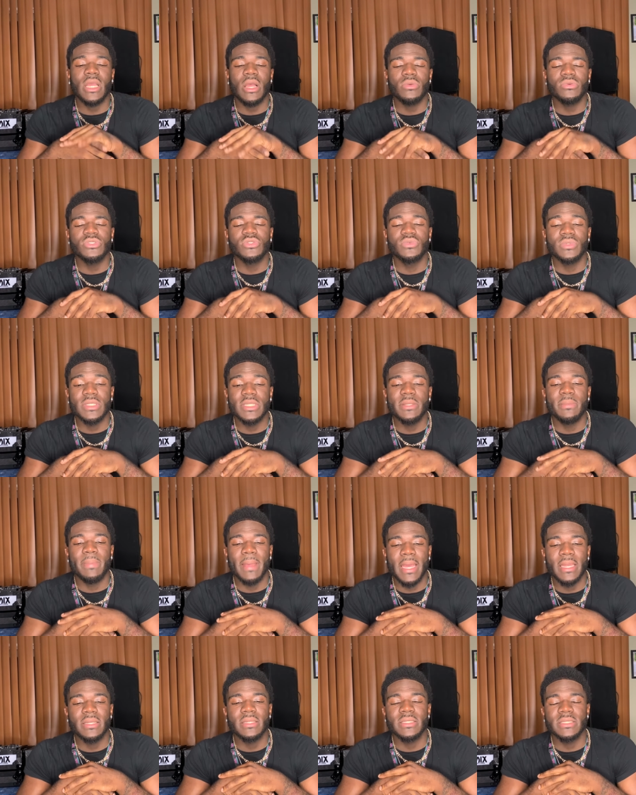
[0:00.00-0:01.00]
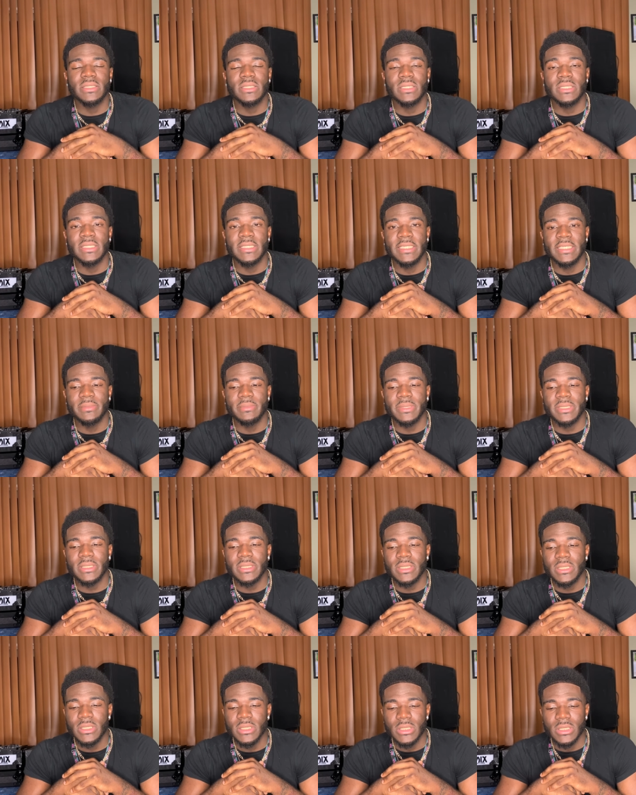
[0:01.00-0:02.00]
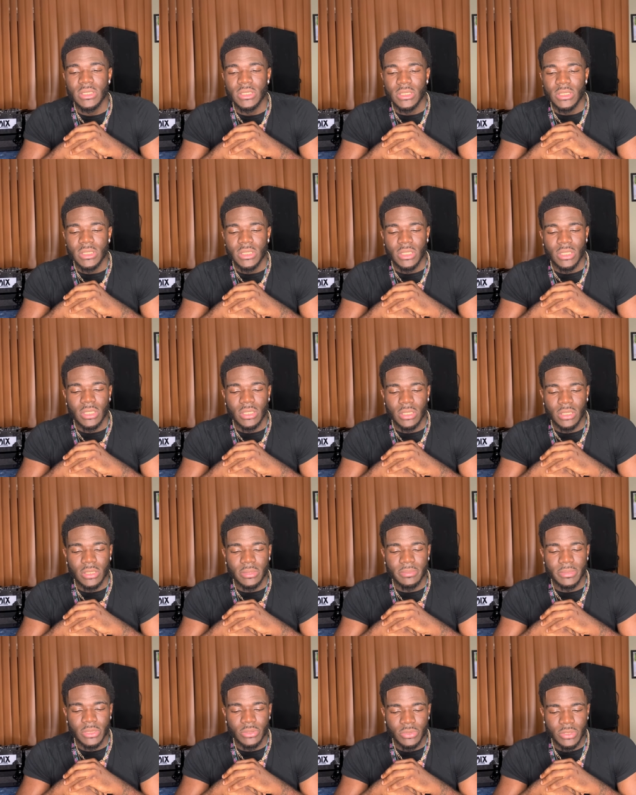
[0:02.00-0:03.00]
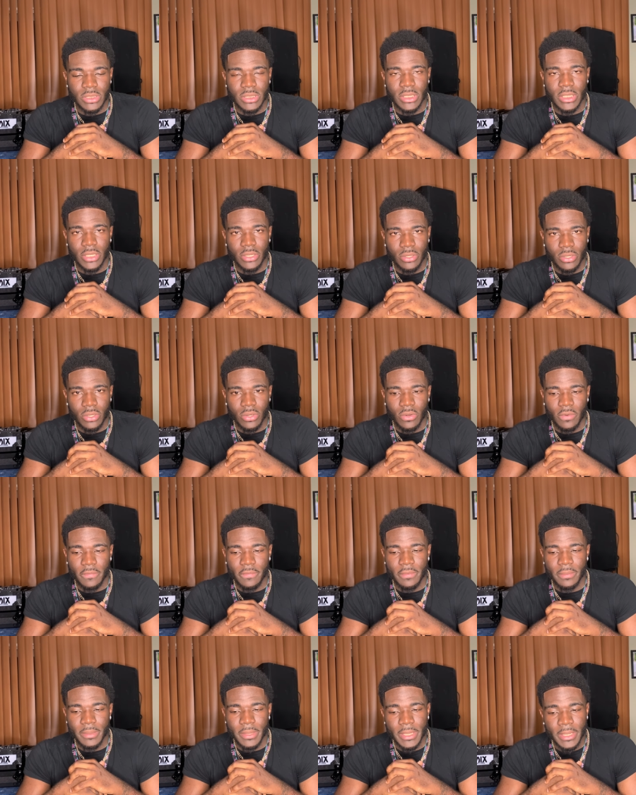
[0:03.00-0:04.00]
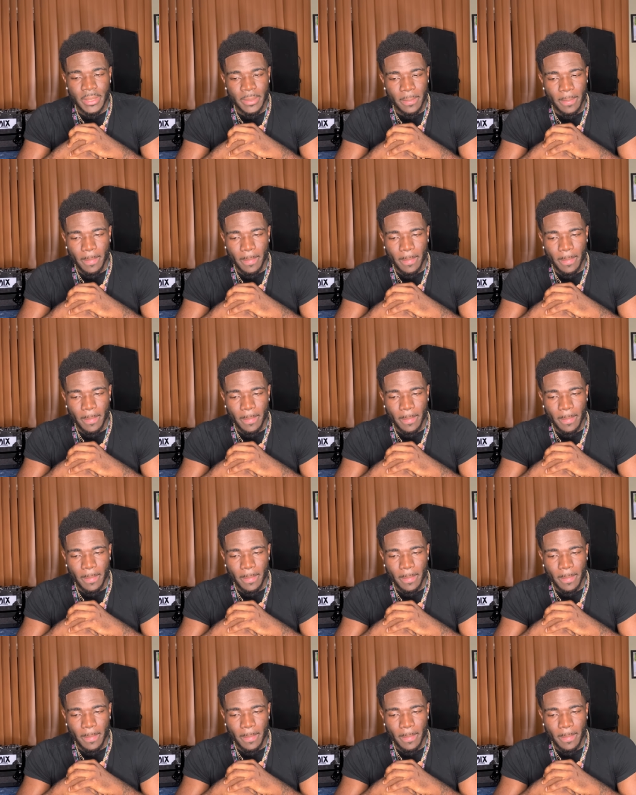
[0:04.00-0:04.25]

I was really battling a demon. It was lingering over me.